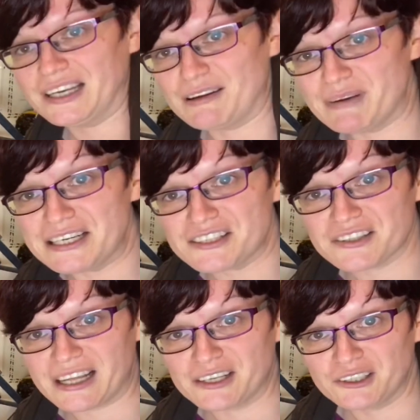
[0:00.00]
I made it
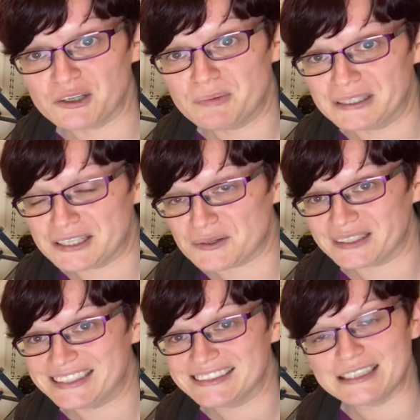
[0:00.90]
so that I could open it
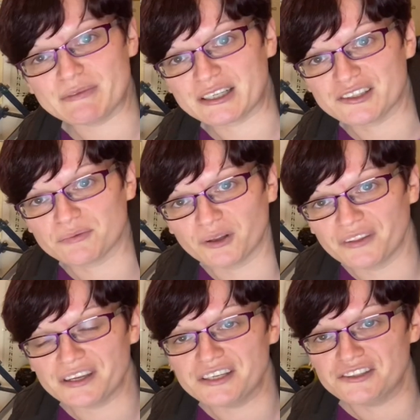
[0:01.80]
quite easily, because one
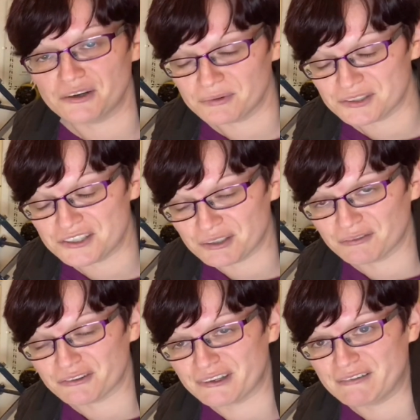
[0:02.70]
thing you don't want to do
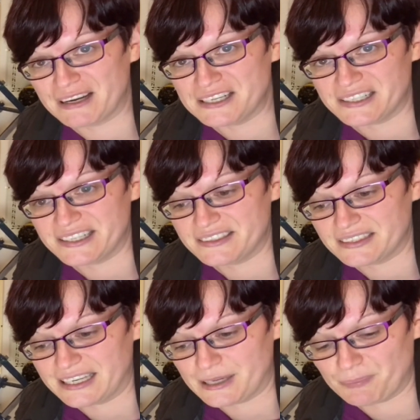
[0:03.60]
on free range is
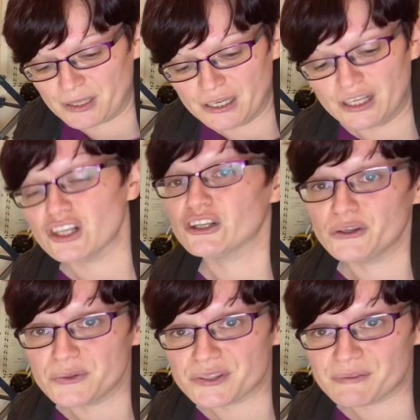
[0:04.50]

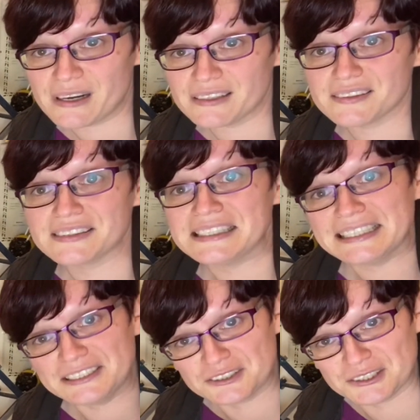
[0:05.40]
lose the rats.
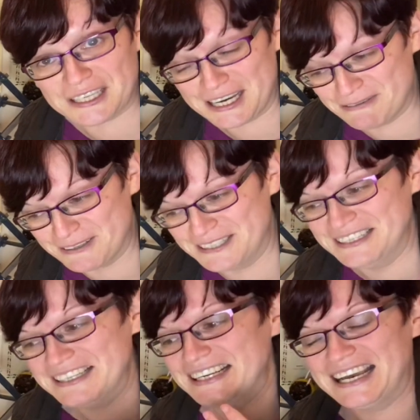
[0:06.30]
It does
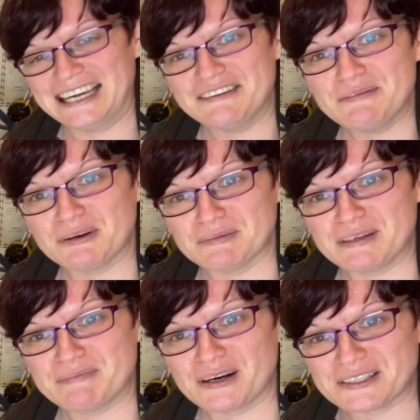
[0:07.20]
happen, and if you put them
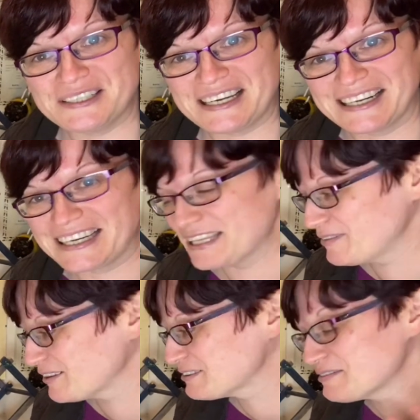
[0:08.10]
in a box you can't get them
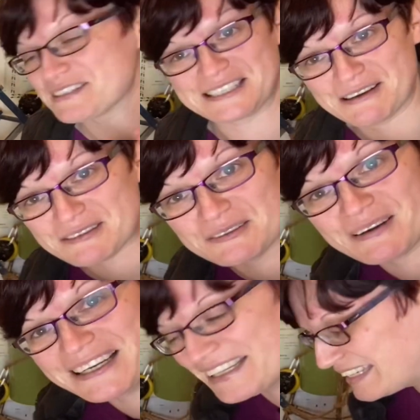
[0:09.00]
out of. It's an absolute
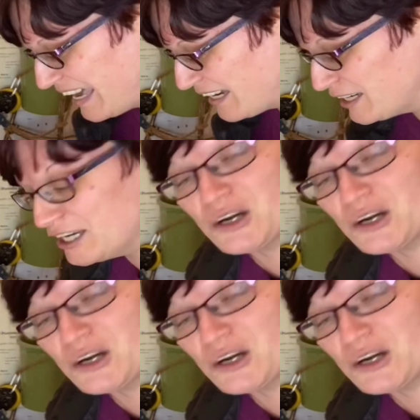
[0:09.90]
pain in the neck.